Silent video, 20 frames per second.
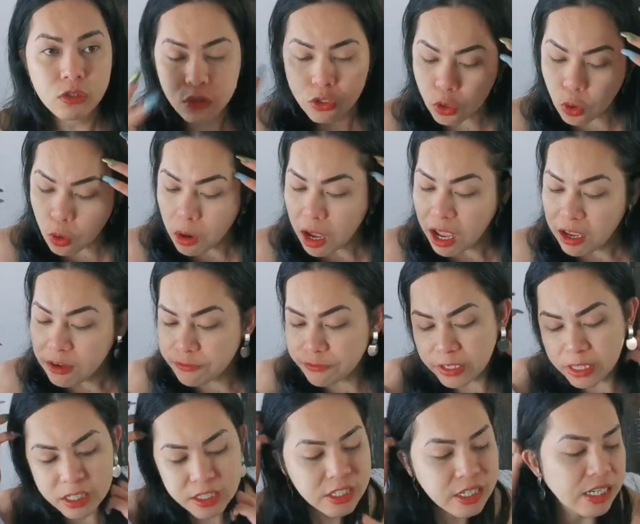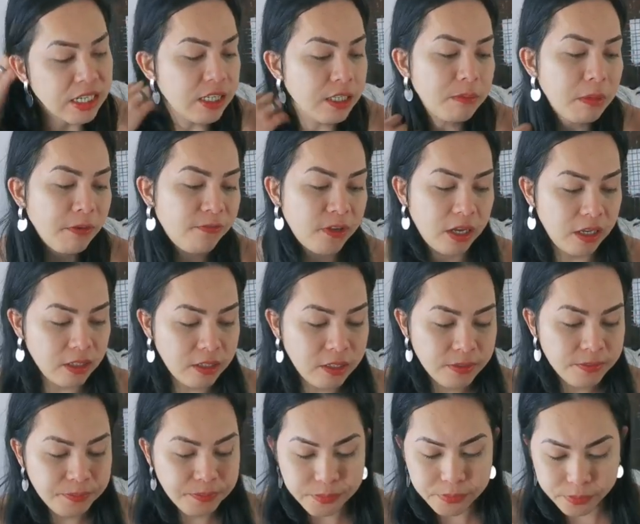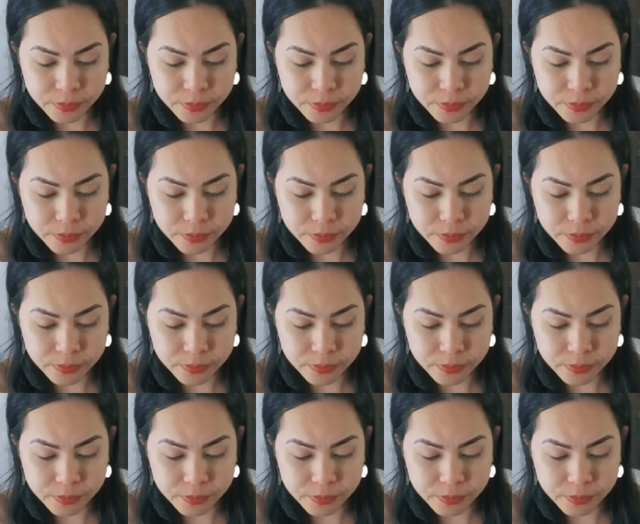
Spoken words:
So, I finished cleaning my face.